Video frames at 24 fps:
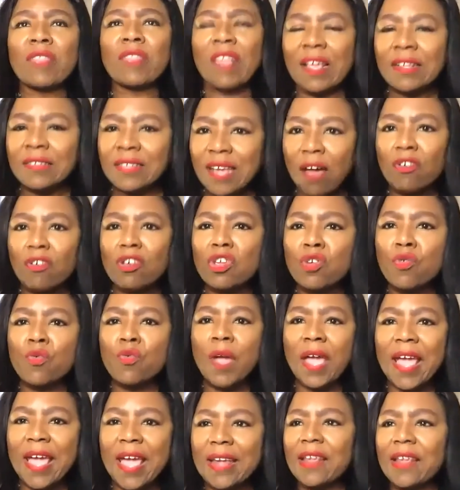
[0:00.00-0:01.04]
they tell
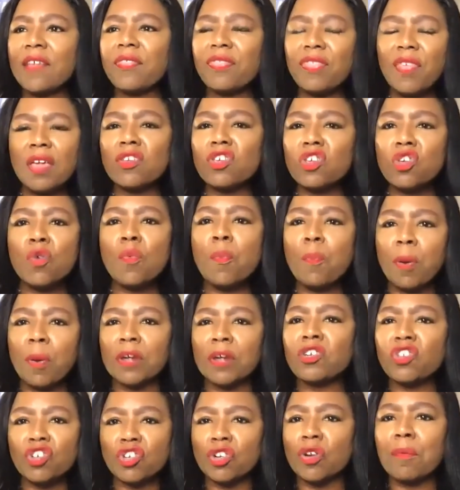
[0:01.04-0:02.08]
you anything you
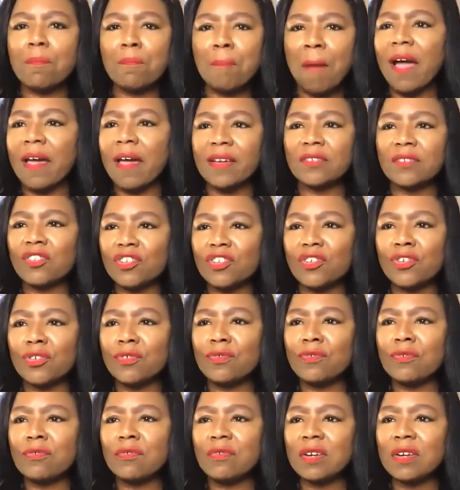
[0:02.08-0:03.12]
put your mind
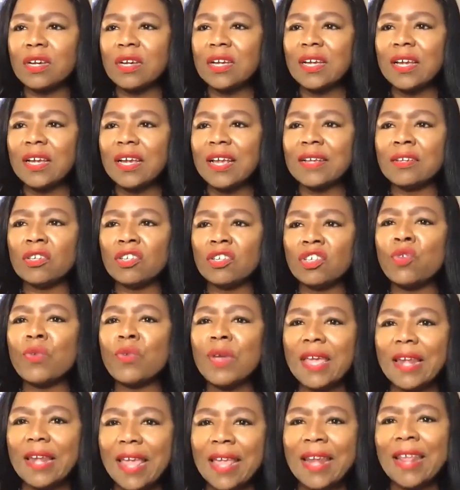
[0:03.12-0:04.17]
to,
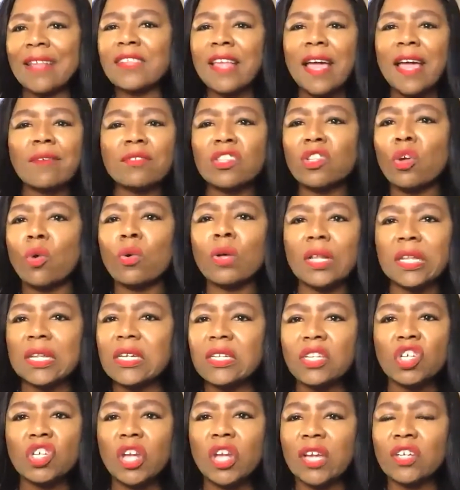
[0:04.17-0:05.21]
you can. And it sounds so
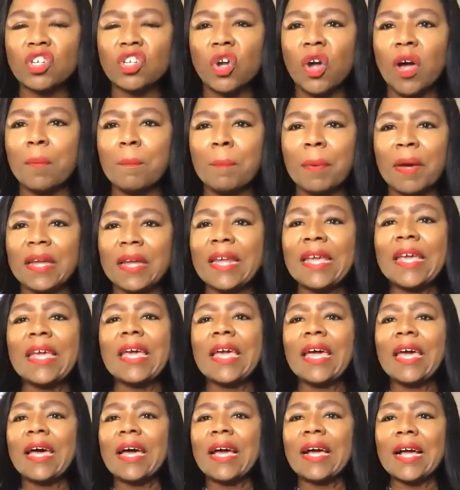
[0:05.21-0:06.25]
cliche, Shawn, but
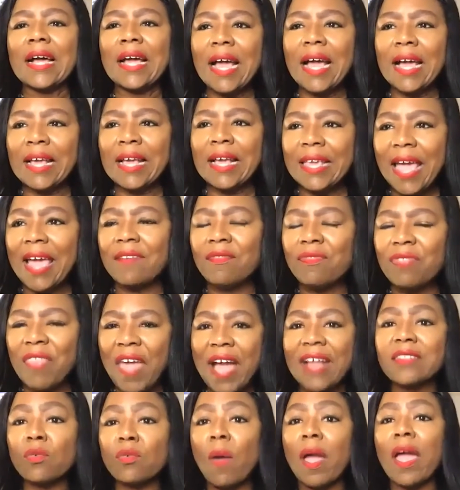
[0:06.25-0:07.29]
again,
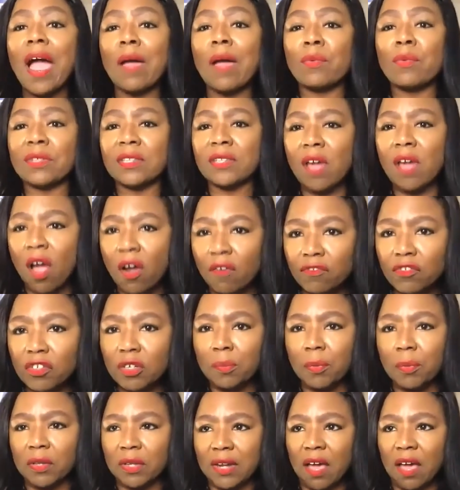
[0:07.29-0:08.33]
that's why I was
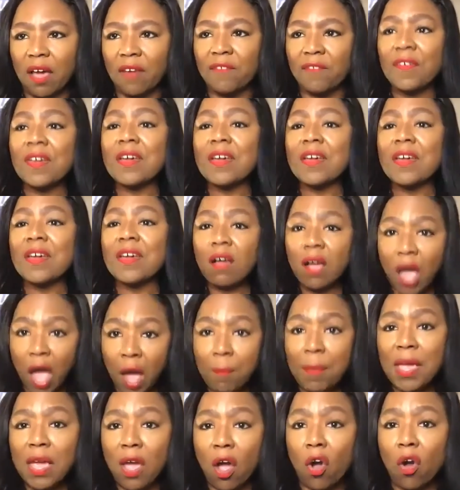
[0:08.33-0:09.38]
comfortable enough
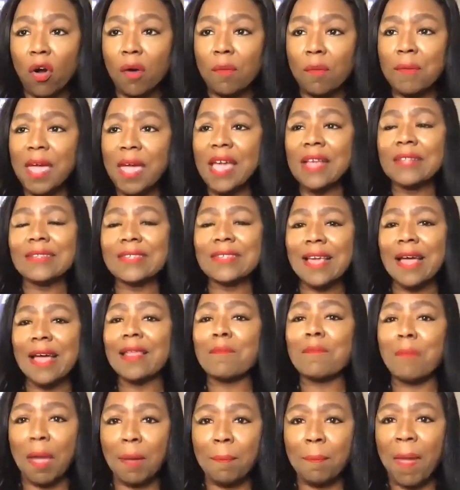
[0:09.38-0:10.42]
coming home and
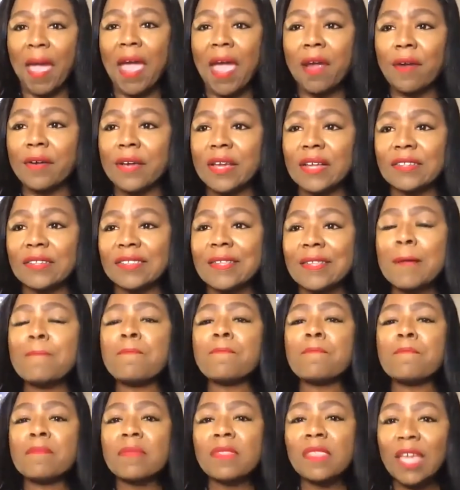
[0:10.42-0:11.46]
telling my parents,
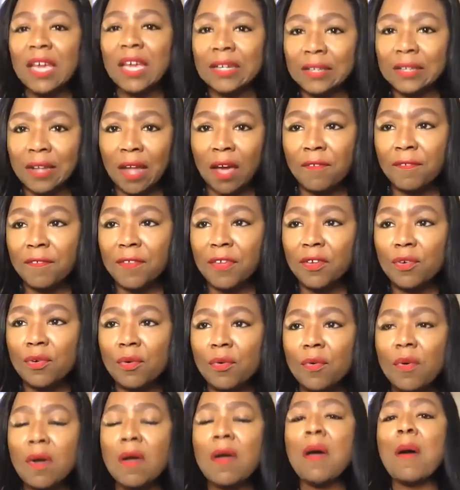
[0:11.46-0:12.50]
"Love
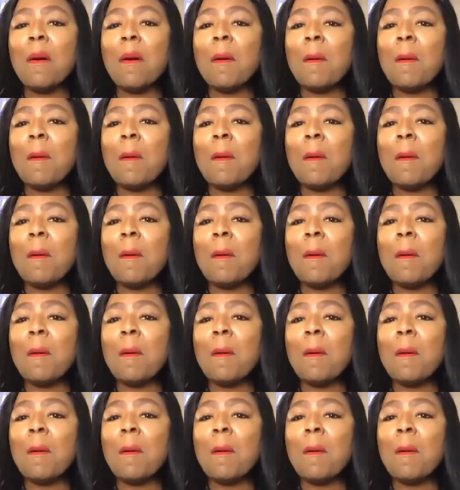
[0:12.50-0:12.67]
you,